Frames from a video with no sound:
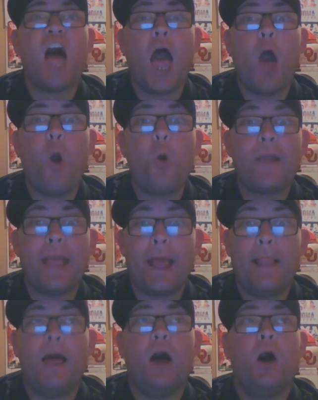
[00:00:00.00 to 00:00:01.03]

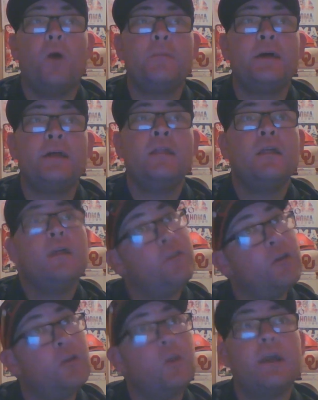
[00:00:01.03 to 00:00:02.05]
Oklahoma,
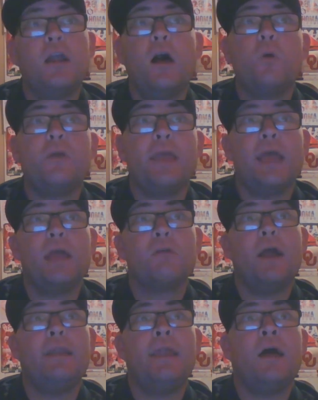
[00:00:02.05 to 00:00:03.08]
they're looking okay
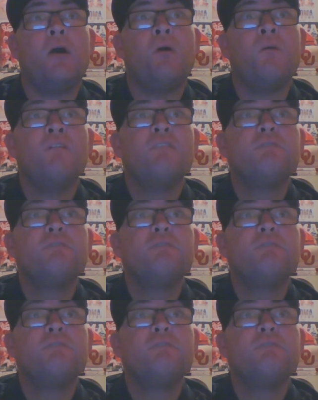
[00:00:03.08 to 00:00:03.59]
right now.